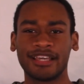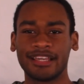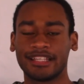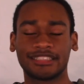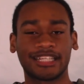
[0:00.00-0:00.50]

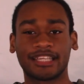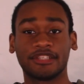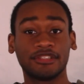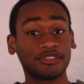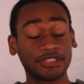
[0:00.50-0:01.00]
It's
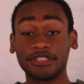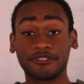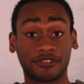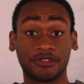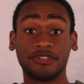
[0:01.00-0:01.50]
like you
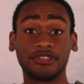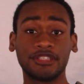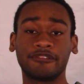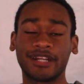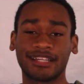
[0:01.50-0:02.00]

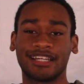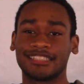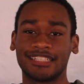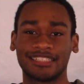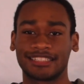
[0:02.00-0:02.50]
still recognize
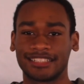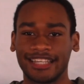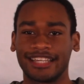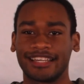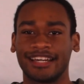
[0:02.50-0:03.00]
that it's
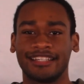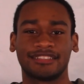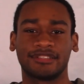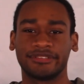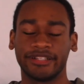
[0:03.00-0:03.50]
Snake Eyes.
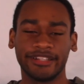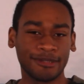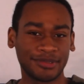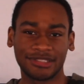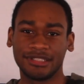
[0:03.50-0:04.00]
So the
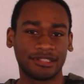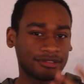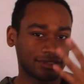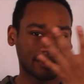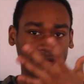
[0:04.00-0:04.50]
lips,
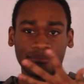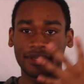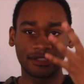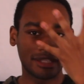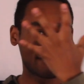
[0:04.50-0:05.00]

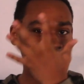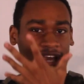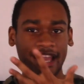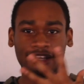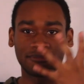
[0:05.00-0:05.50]
they may have
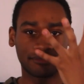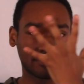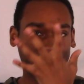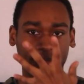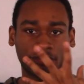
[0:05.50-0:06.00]
had
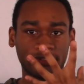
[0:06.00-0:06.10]
like more of